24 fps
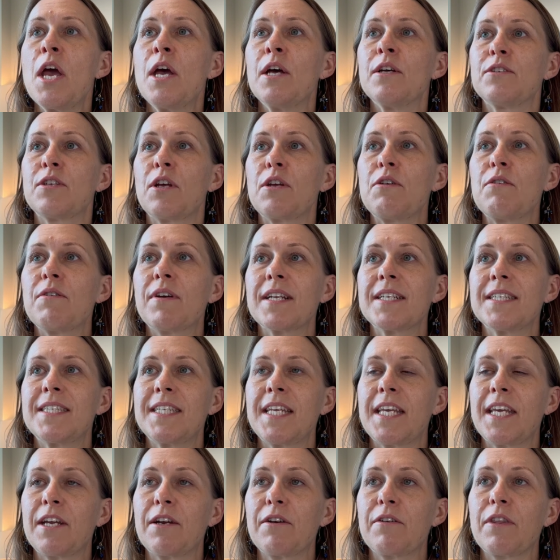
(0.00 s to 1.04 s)
So you can
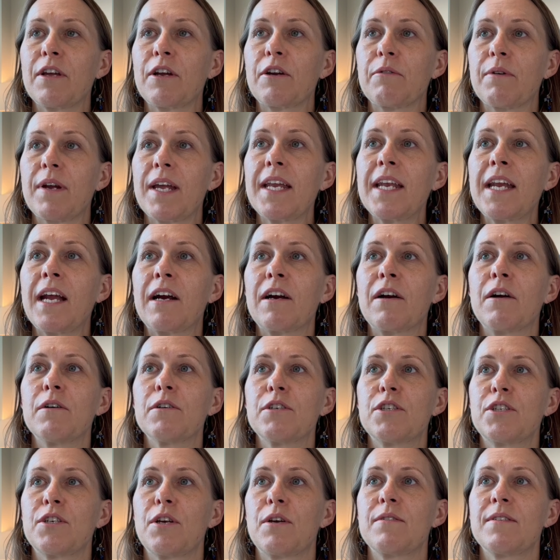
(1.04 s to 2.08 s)
see here the green
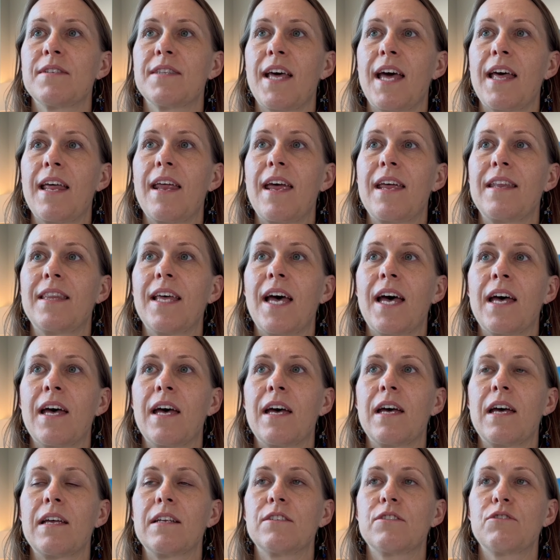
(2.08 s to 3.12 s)
arrow shows that
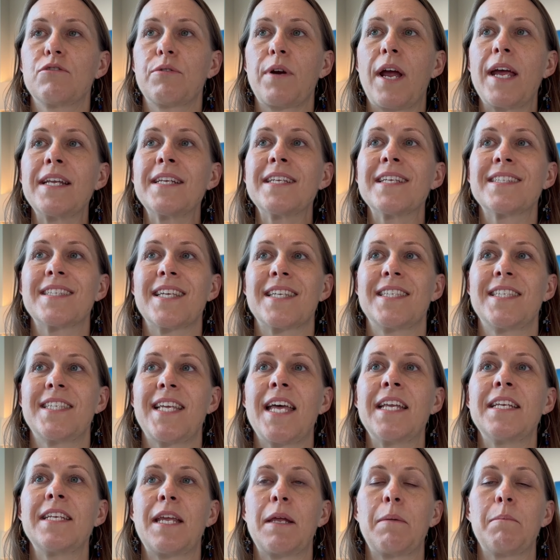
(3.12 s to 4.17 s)
the trend is
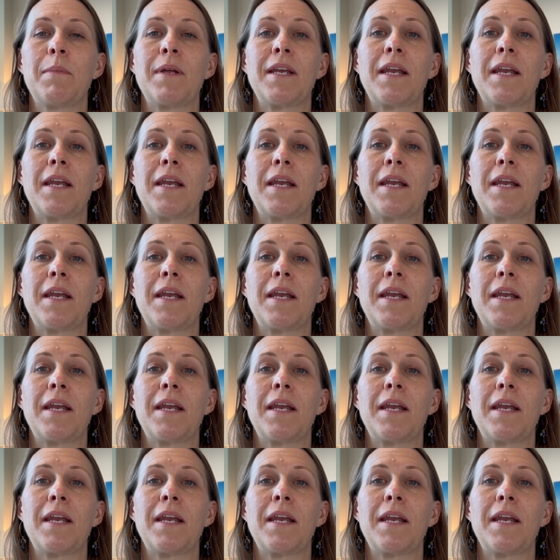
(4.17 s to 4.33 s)
ascending,